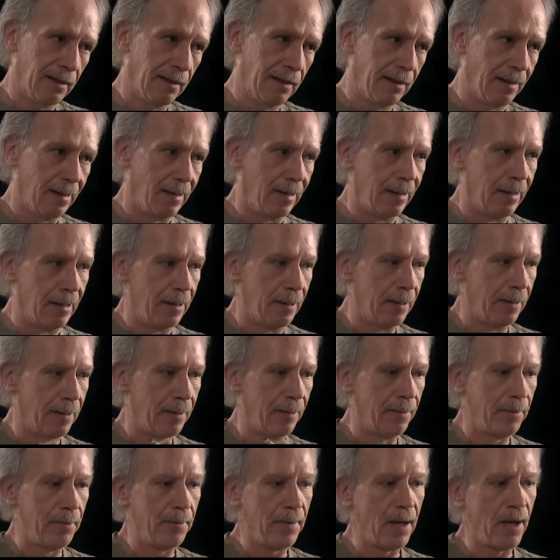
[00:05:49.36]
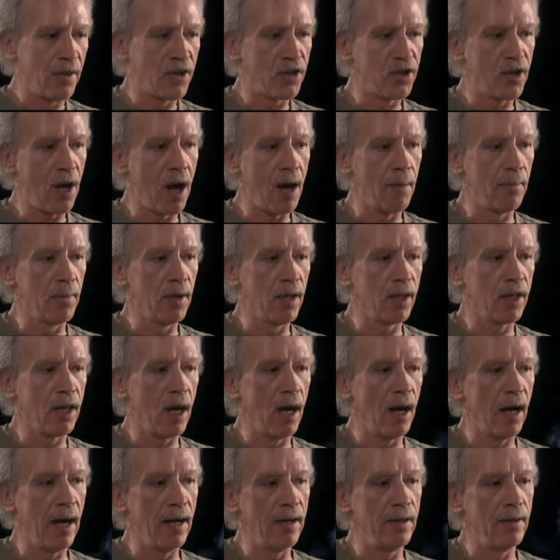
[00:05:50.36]

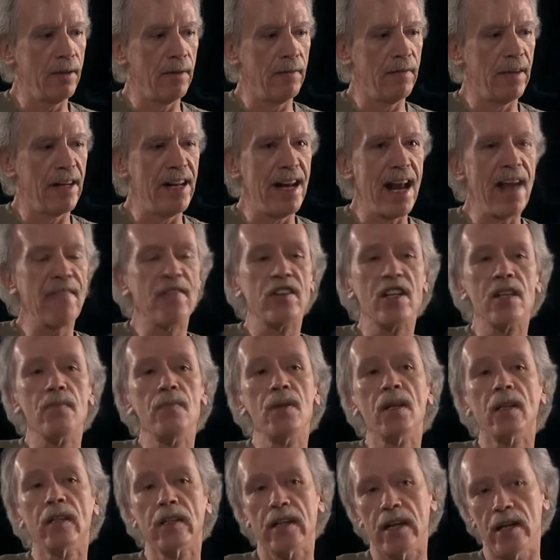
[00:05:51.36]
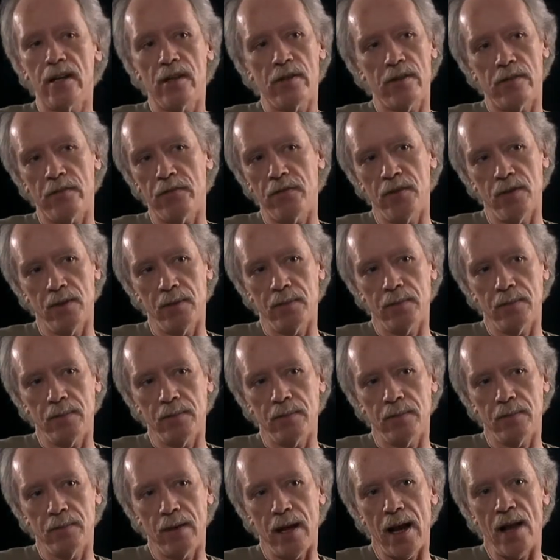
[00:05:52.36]
kind of inevitability to the
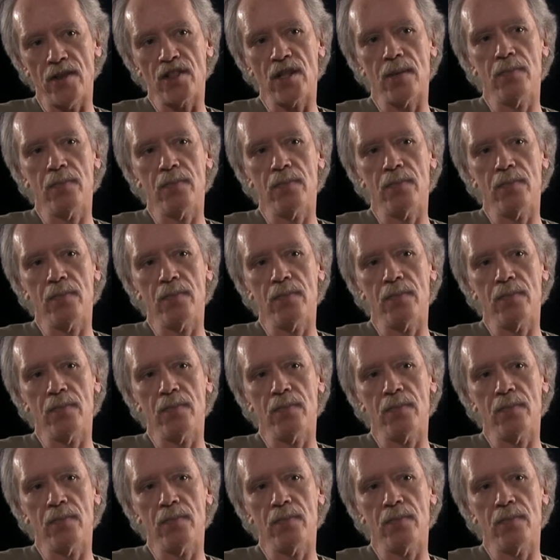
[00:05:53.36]
film. As it